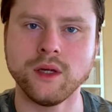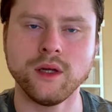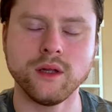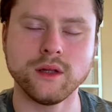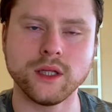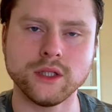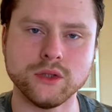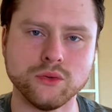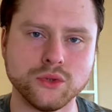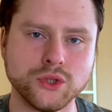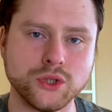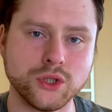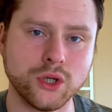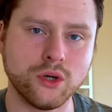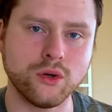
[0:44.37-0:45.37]
that you
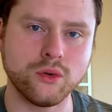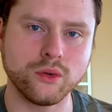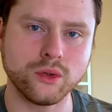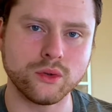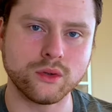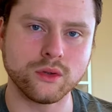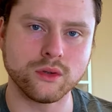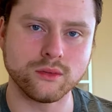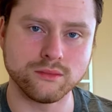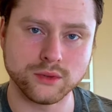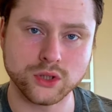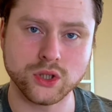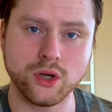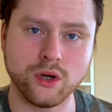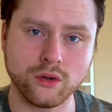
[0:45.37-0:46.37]
show your
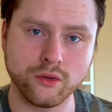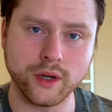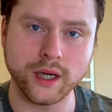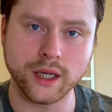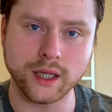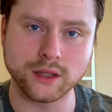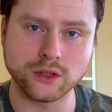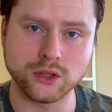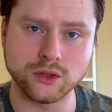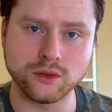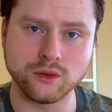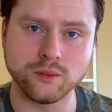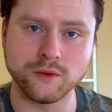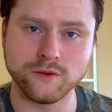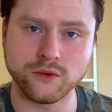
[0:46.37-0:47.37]
songwriting to
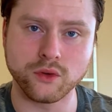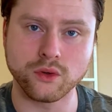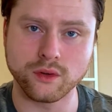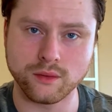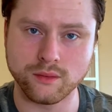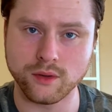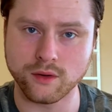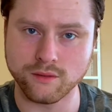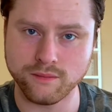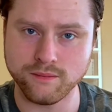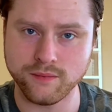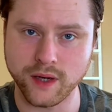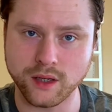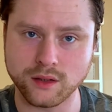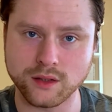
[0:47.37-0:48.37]
before they're
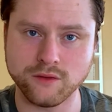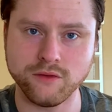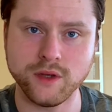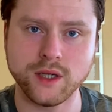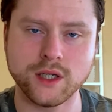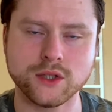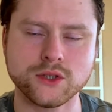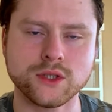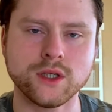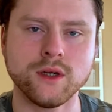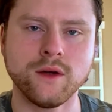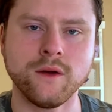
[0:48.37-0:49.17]
finally finished,